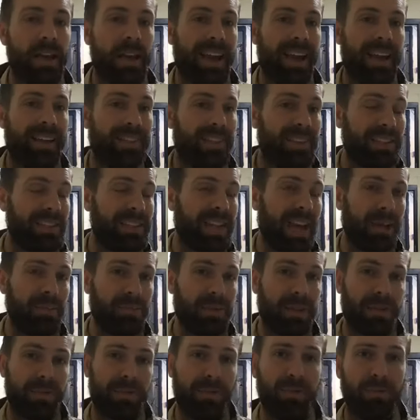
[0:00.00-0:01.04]
And this got me
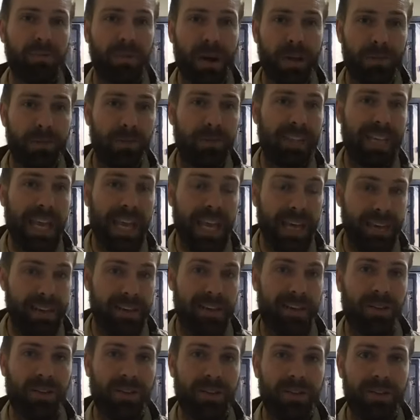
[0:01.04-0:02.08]
through probably eight
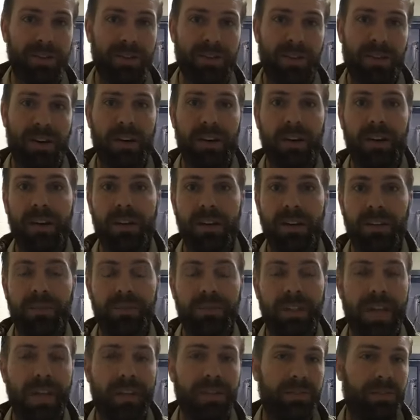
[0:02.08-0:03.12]
years uh, of,
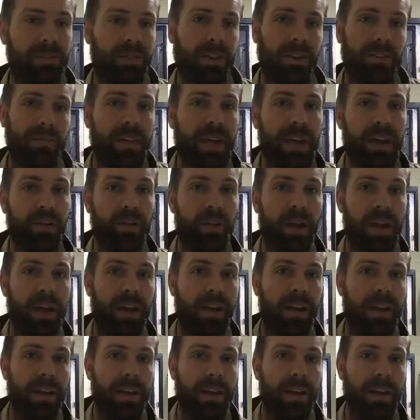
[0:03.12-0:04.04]
of stuff that way.